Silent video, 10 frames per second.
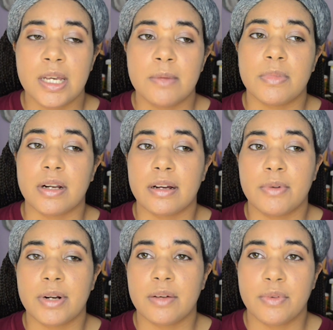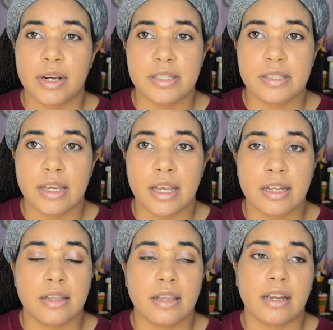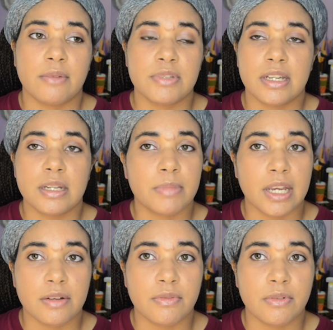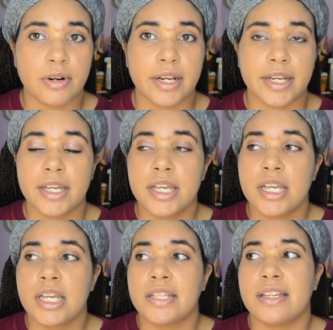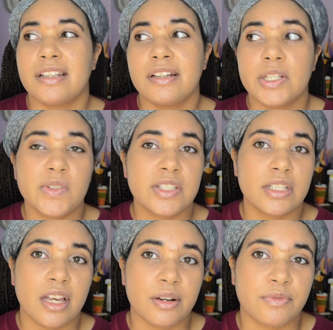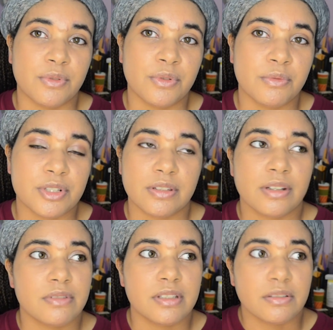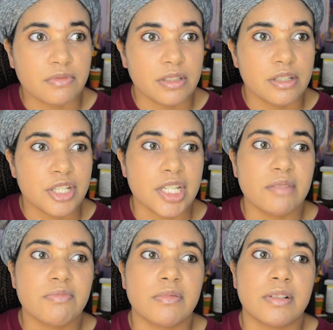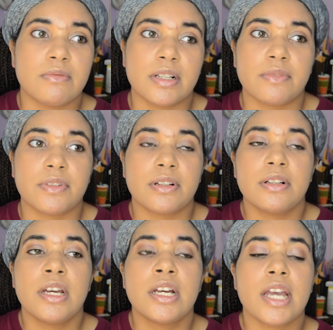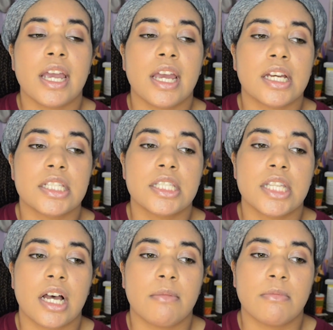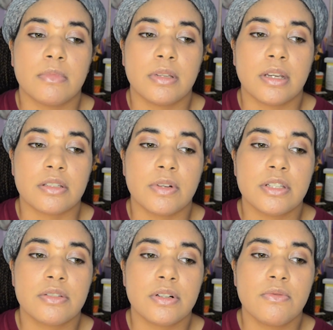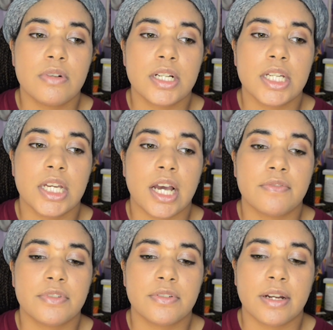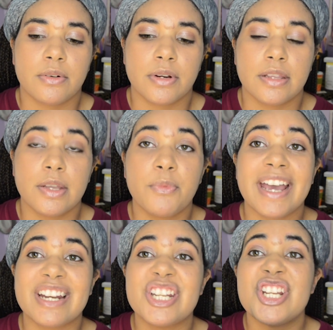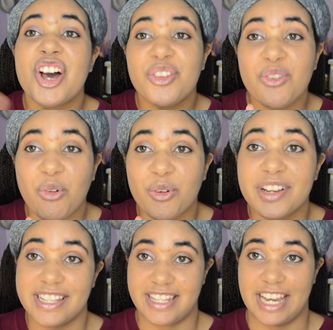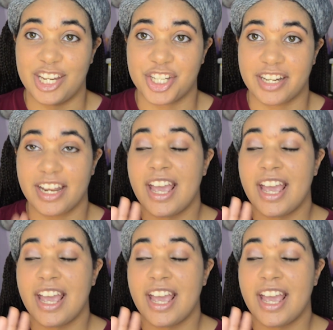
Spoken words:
But whatever, I stayed. Like I was getting paid for it. They didn't give us a lot of food, which I thought was like really cheap, but whatever. And yeah, so I started working after that, and then we had another orientation.